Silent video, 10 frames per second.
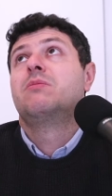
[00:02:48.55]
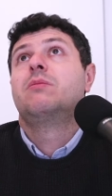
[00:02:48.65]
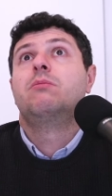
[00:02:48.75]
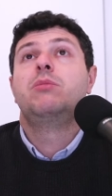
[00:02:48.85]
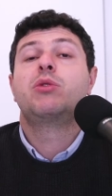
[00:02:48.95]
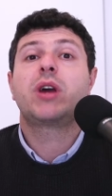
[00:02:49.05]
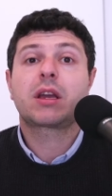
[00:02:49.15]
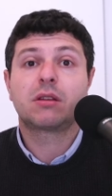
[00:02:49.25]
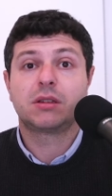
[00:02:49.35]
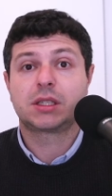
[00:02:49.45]

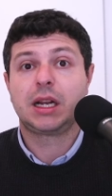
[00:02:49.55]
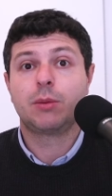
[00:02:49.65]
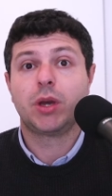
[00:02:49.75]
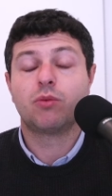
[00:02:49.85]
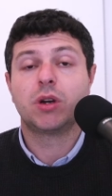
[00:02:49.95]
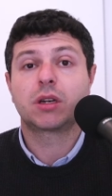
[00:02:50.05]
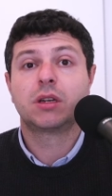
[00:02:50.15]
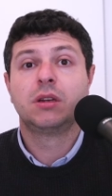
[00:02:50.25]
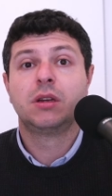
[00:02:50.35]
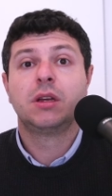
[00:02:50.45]
miraculously may work
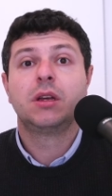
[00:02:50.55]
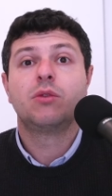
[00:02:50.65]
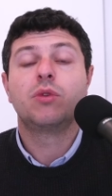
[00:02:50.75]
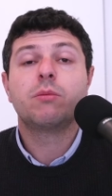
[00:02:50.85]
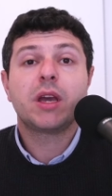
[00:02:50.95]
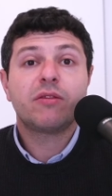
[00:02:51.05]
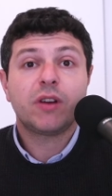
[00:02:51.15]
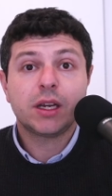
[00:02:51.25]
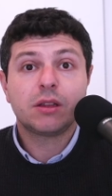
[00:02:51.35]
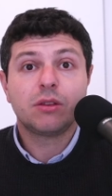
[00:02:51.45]
we may
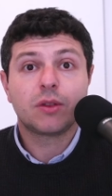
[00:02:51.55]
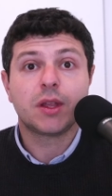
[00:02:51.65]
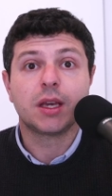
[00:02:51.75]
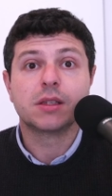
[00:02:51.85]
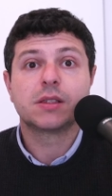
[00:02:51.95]
find new things